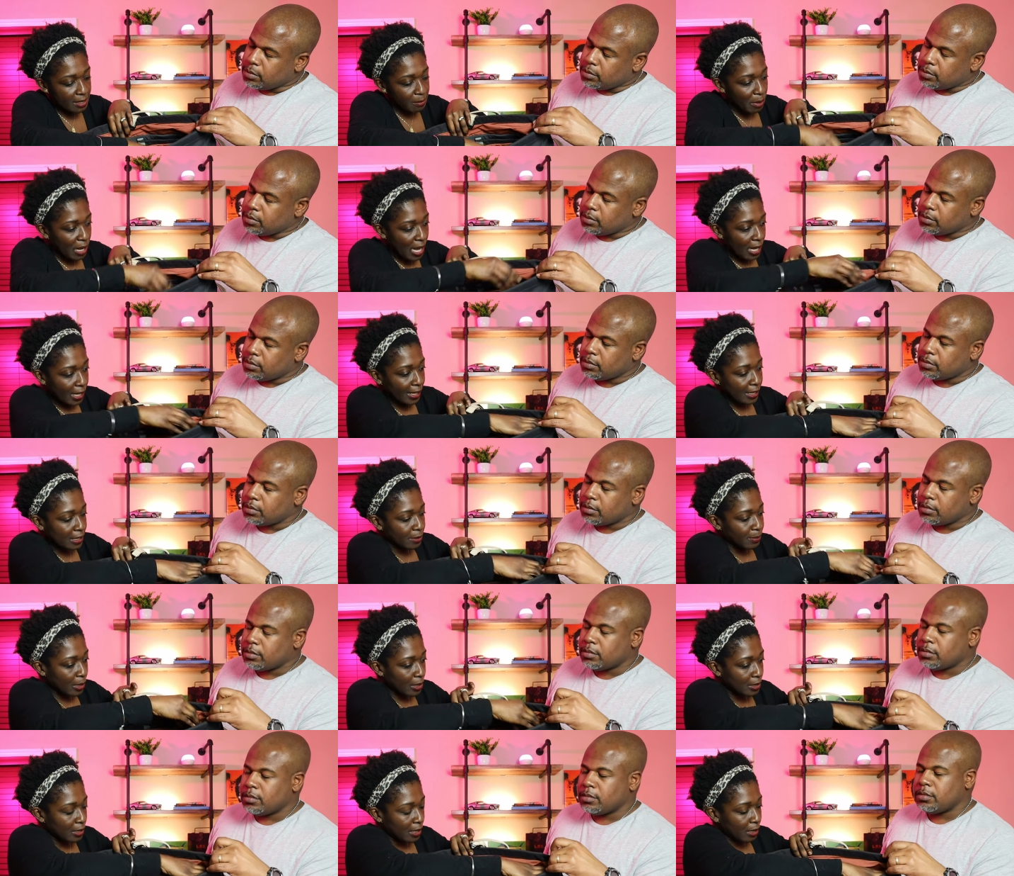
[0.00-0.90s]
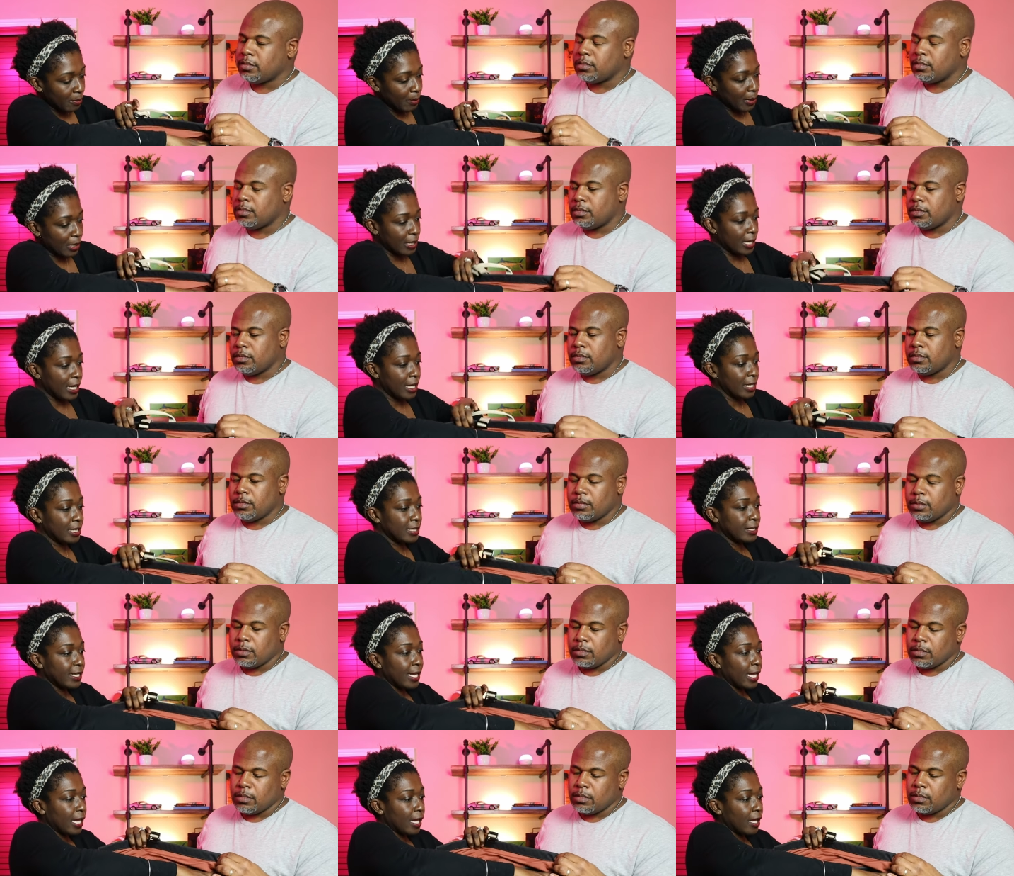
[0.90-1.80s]
Speaker 1: some pockets, but I'll talk about that in
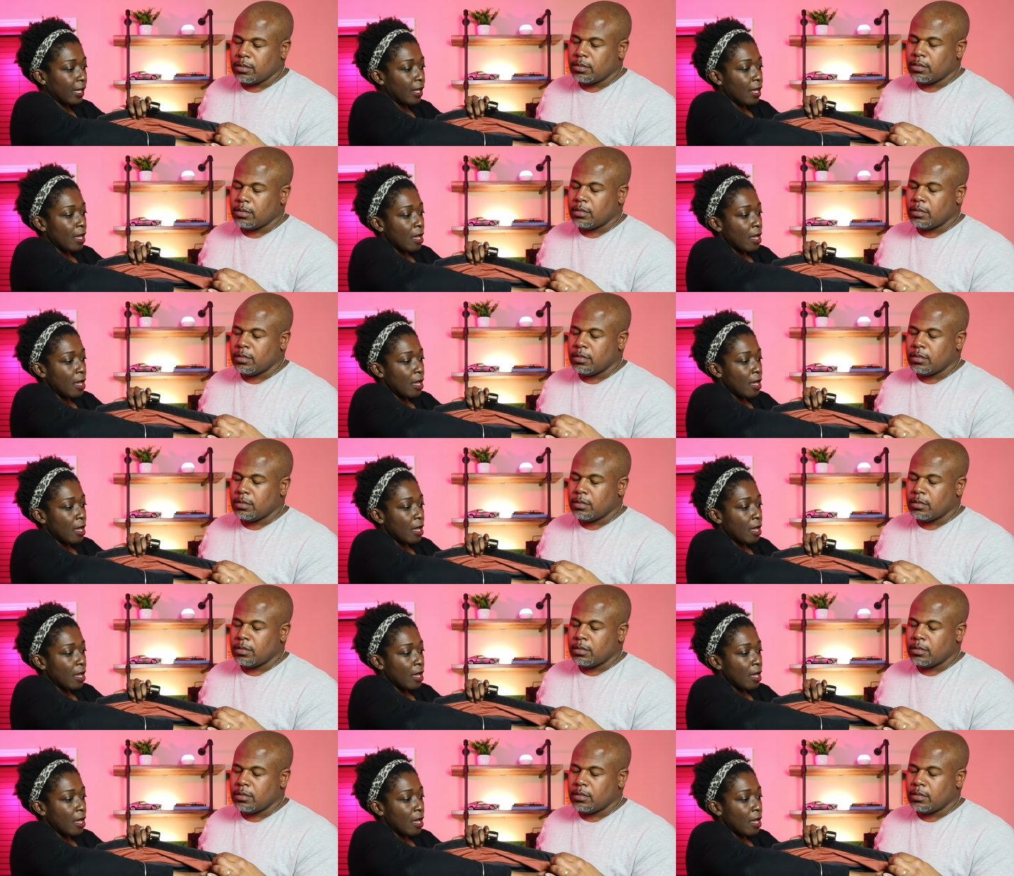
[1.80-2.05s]
a second.